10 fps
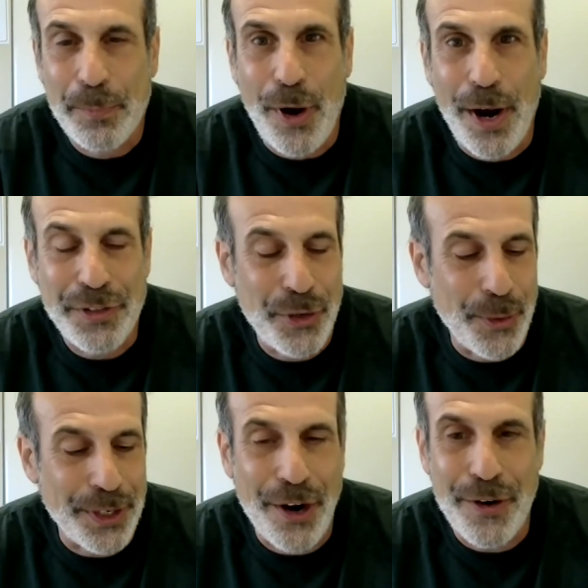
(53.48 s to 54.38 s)
trying to
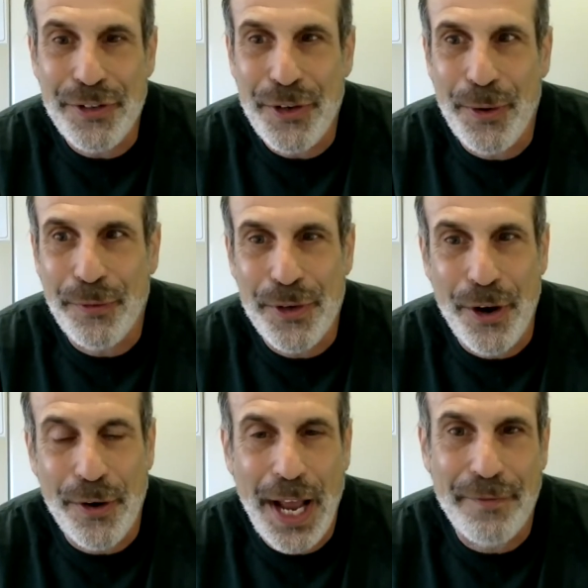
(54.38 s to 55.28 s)
encourage you, if you
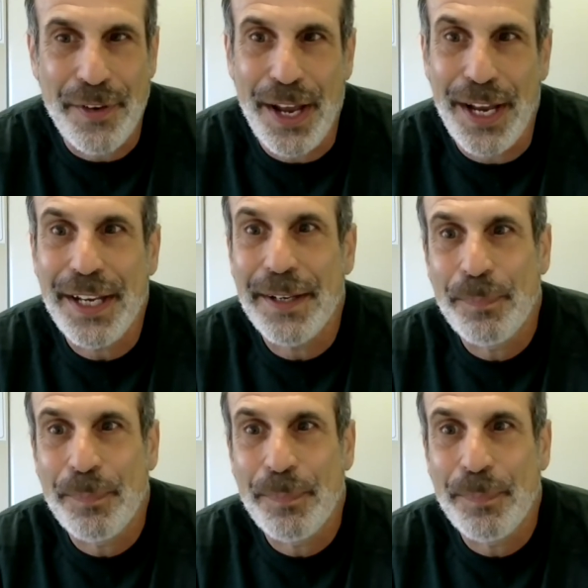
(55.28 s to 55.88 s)
don't have a